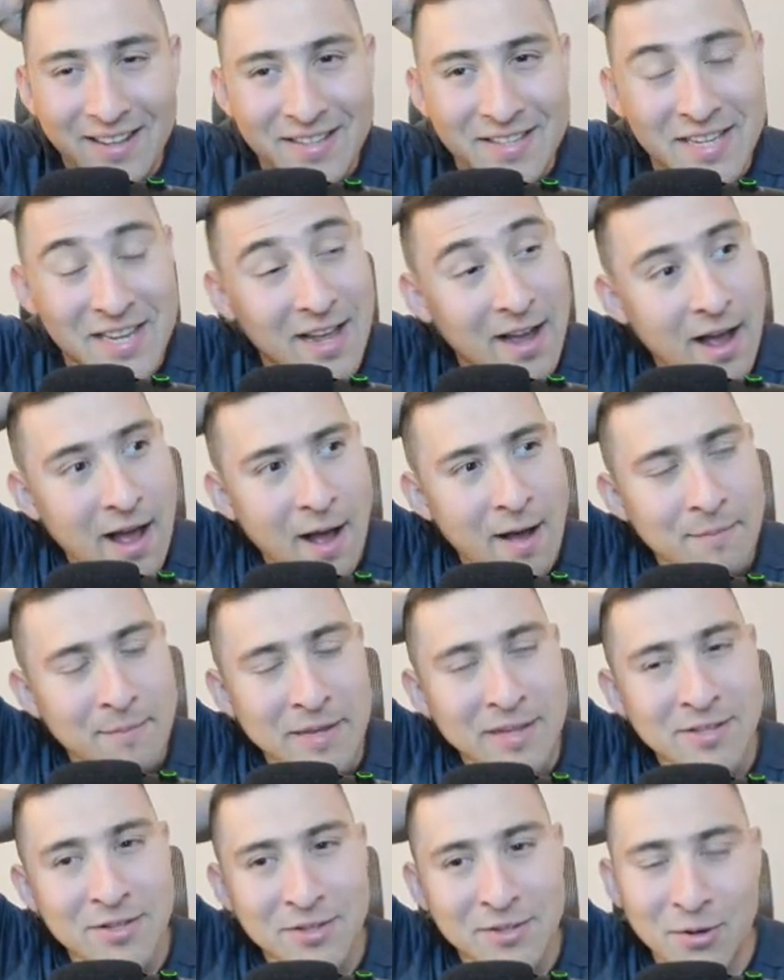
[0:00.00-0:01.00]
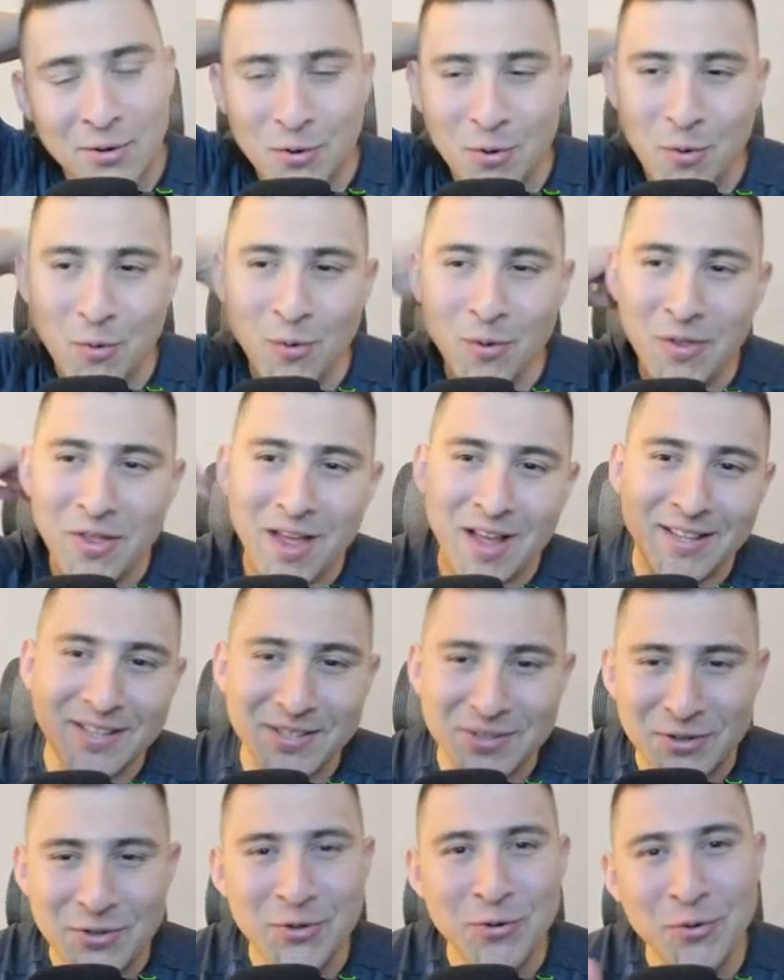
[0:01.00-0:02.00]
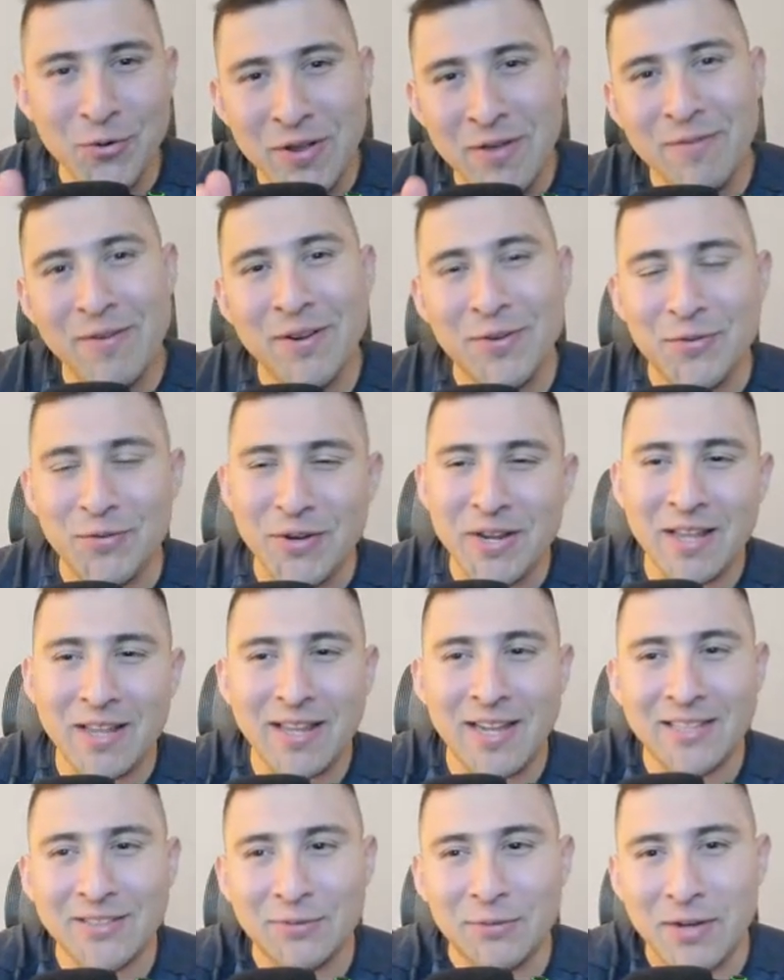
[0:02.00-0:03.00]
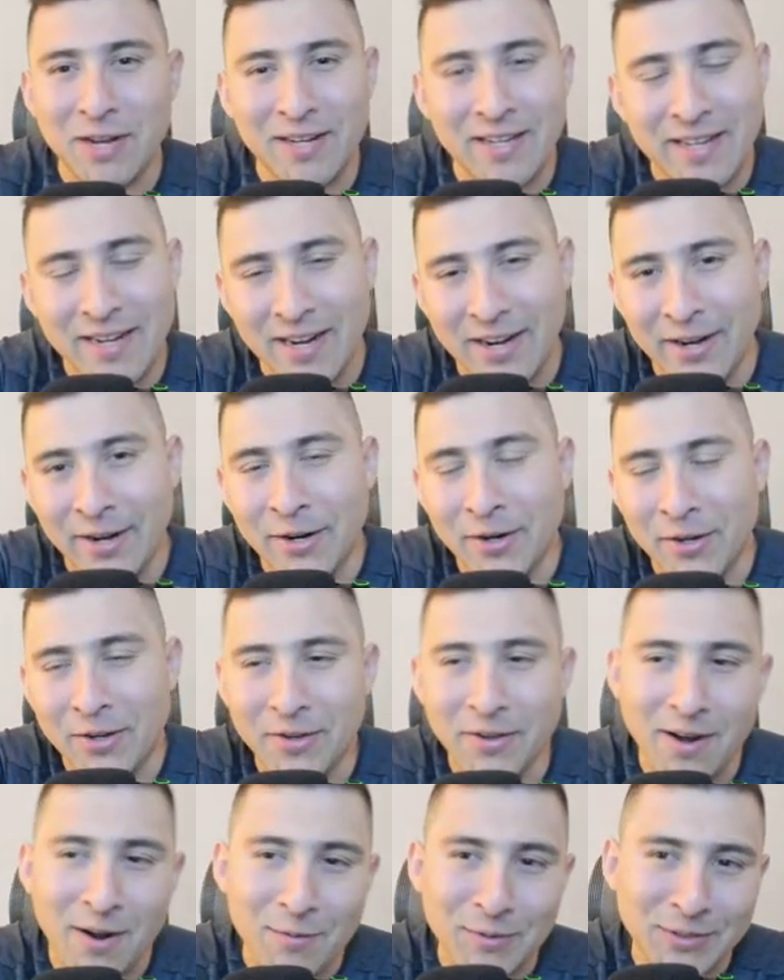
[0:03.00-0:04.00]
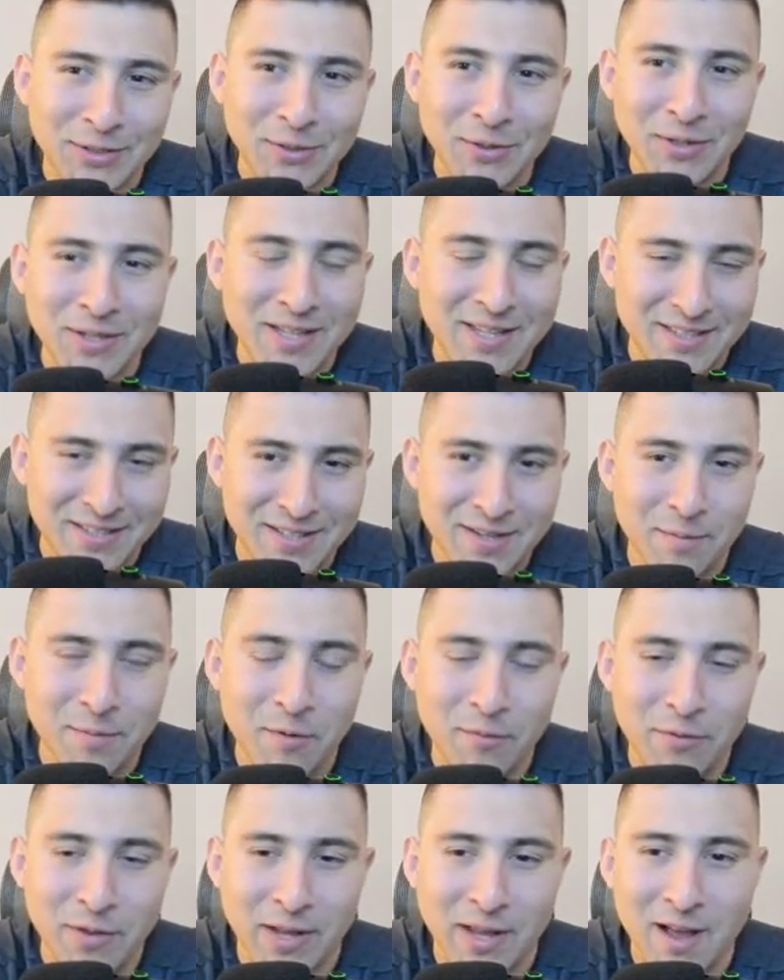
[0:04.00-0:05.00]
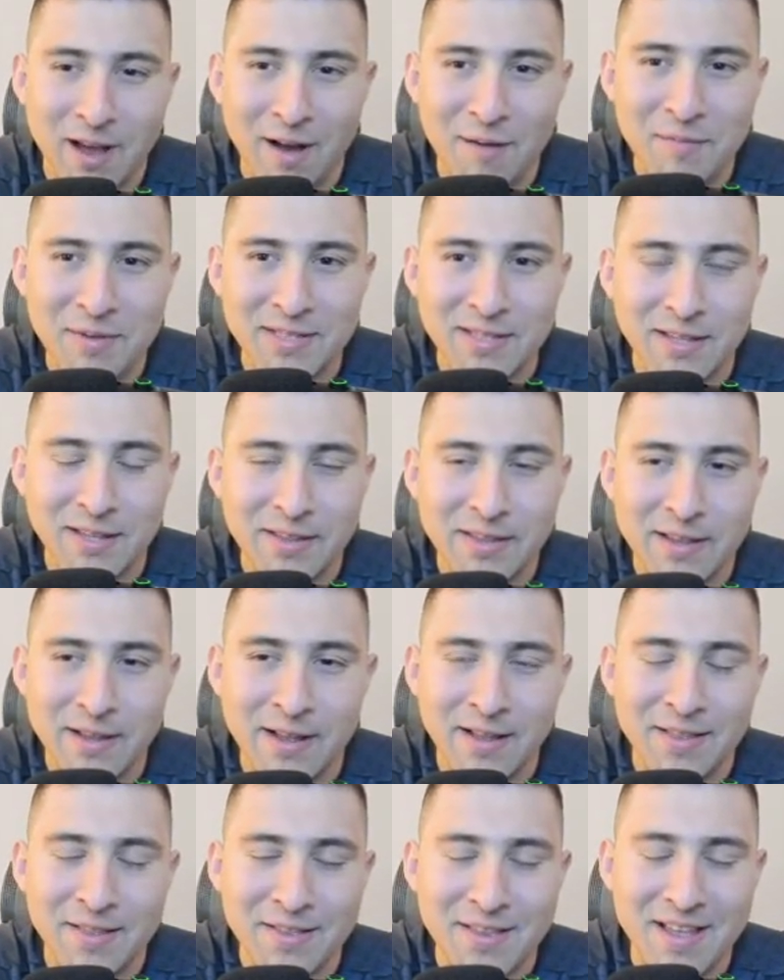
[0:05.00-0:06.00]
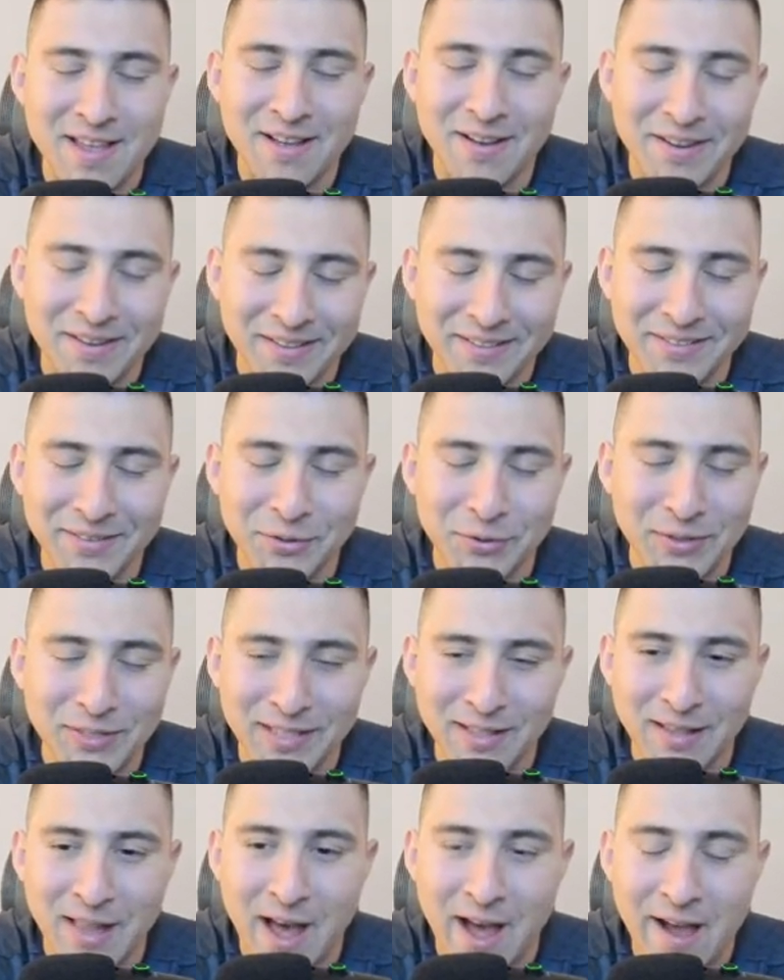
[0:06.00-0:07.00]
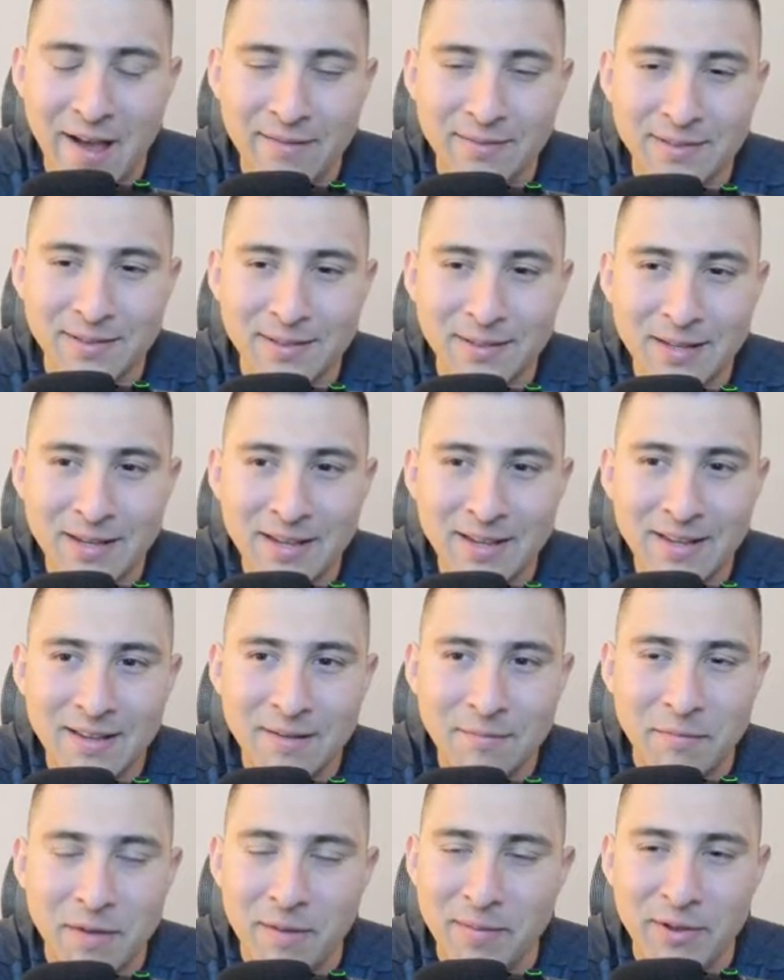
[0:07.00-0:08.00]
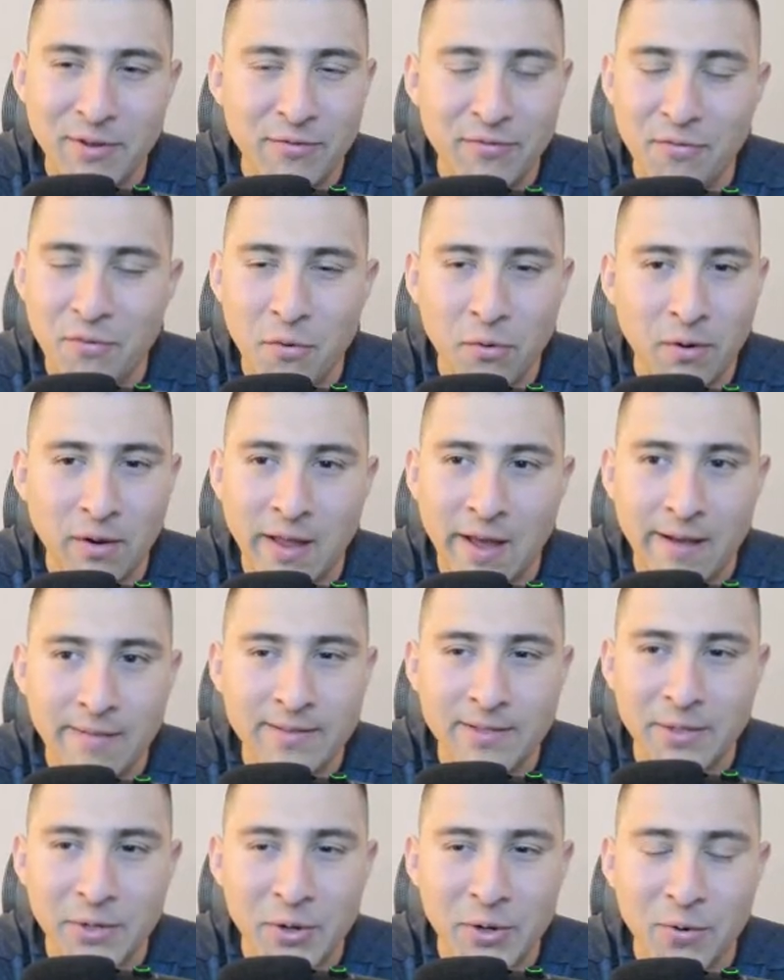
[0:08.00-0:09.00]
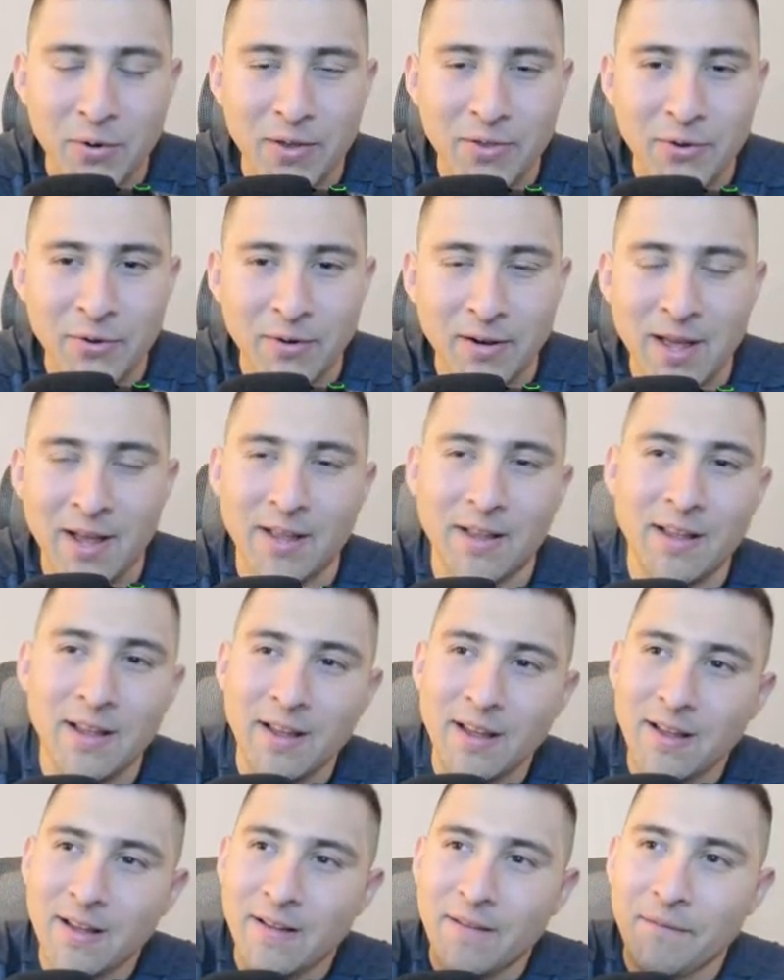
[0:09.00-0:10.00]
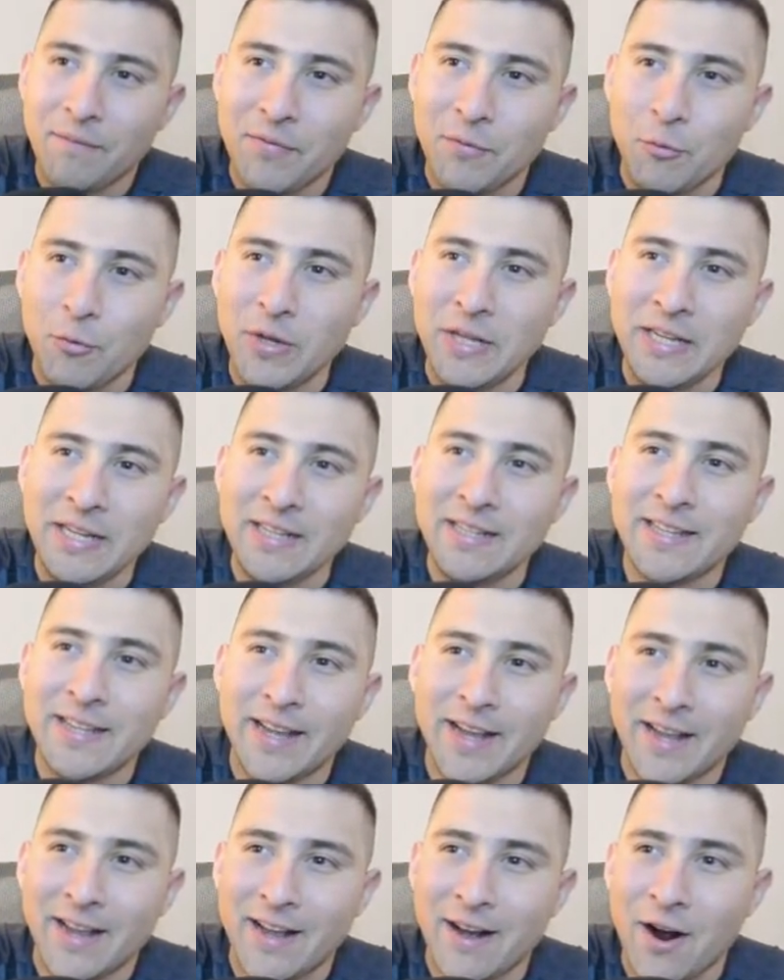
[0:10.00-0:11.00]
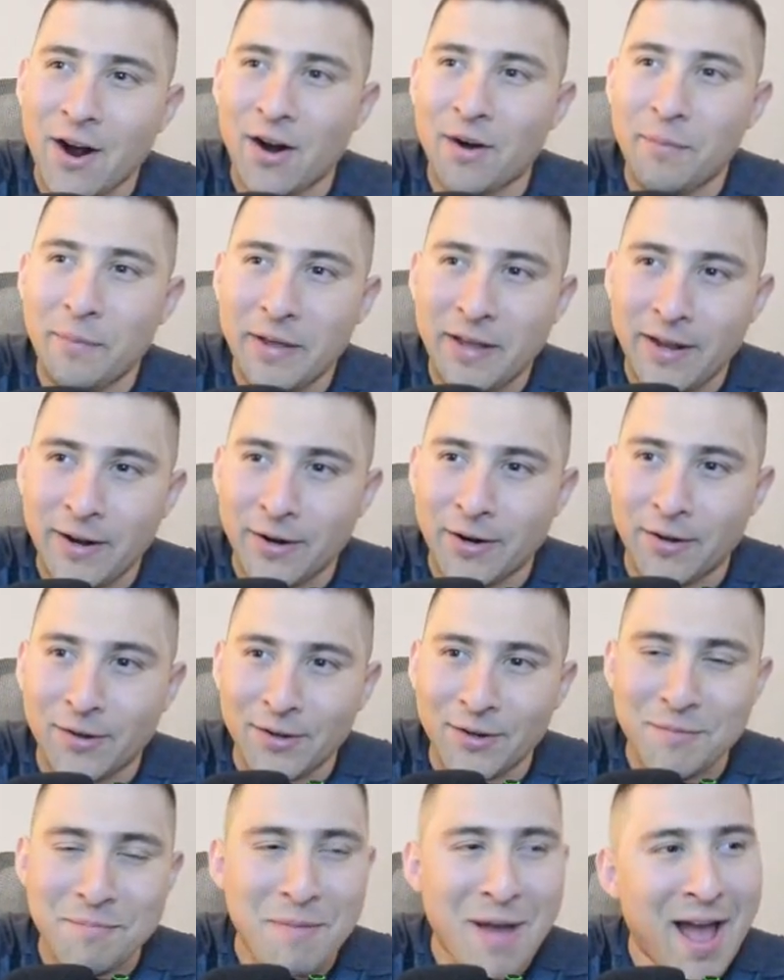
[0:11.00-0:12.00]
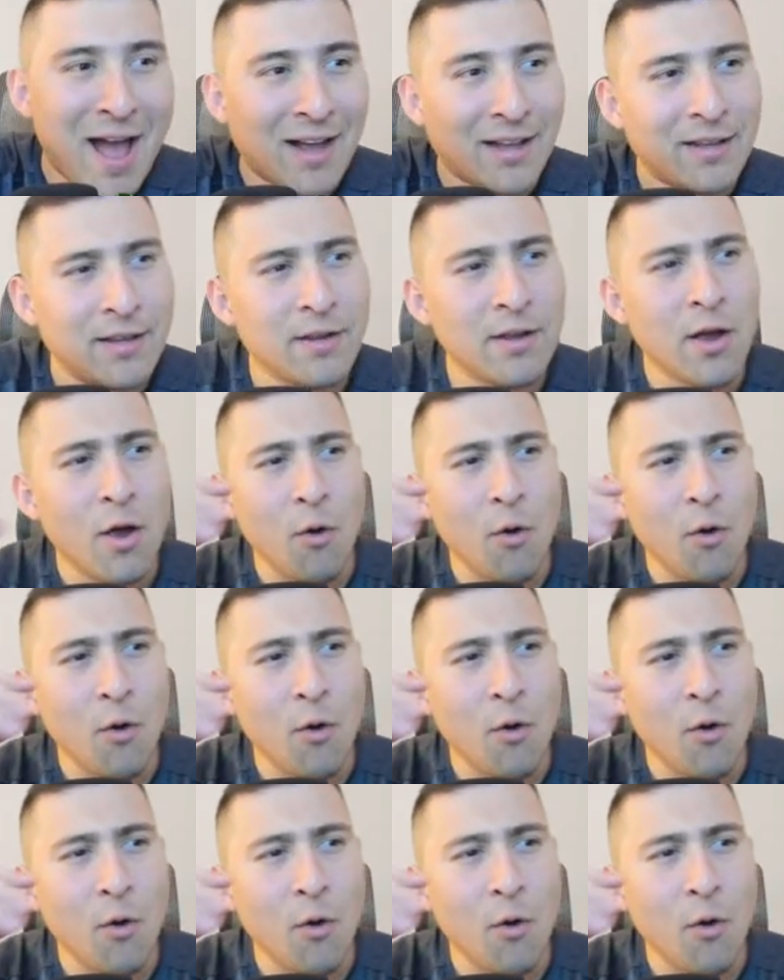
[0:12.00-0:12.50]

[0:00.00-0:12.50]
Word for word: yeah, I it's so cool that you even realized when I need a haircut. I was looking at some of the comments and and uh, during the lives, maybe four lives ago, and you're like, "We need the army haircut back."